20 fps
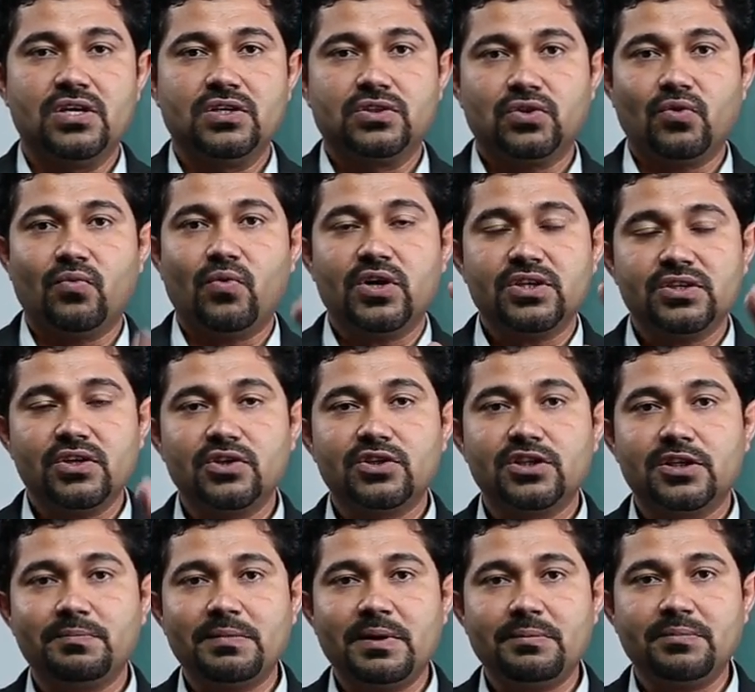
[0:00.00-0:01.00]
So what you have
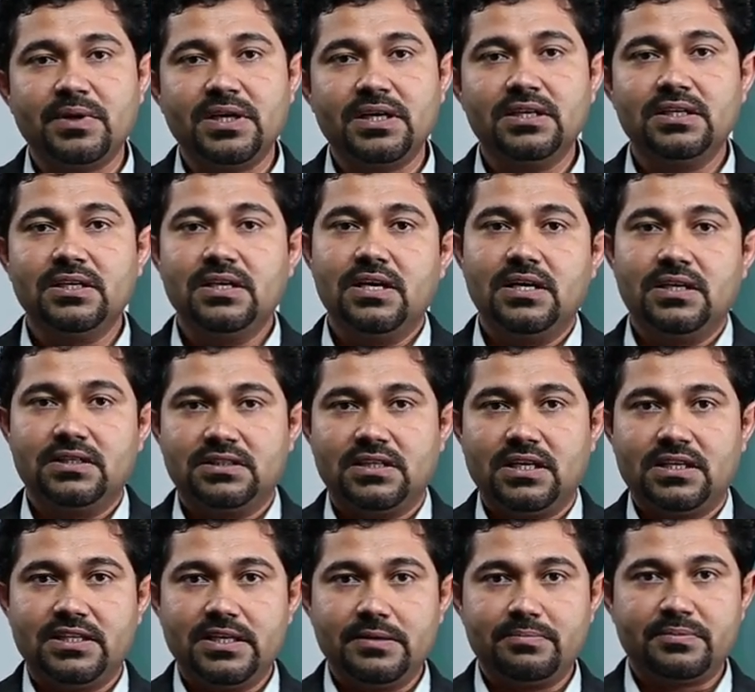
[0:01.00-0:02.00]
to remember,
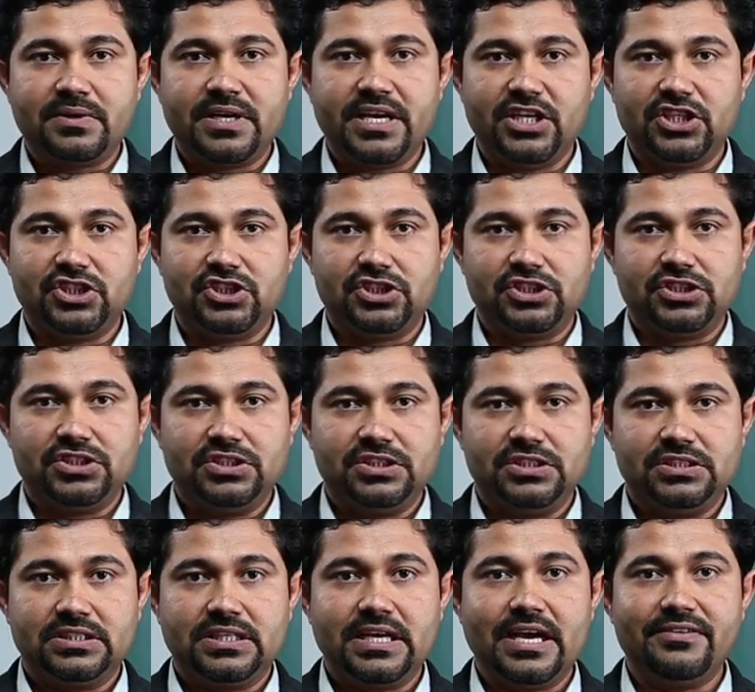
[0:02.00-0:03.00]
the rib cage
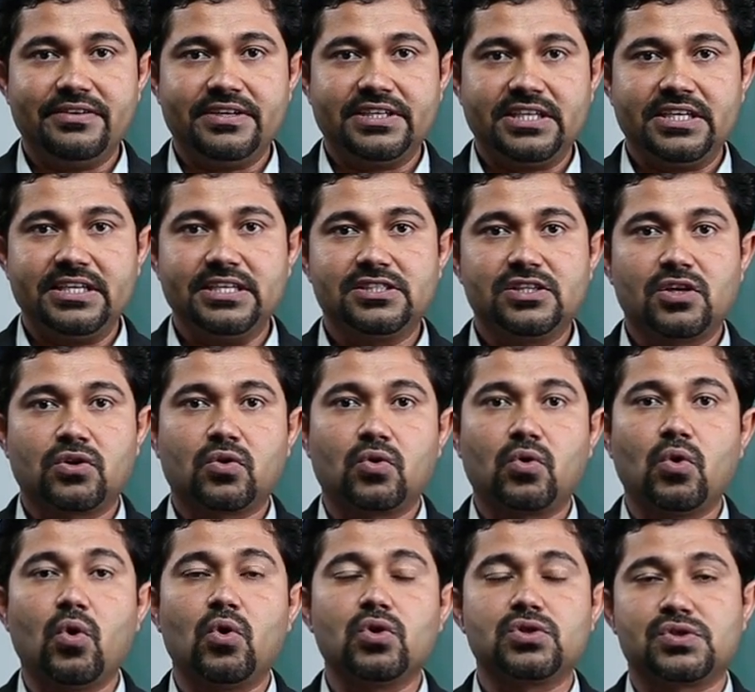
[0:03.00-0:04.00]
cavity is a
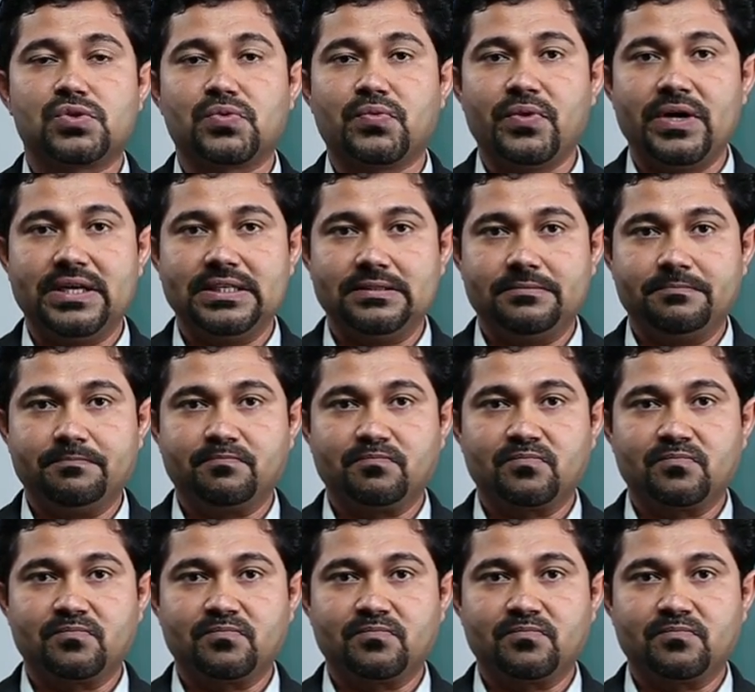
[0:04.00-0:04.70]
closed one.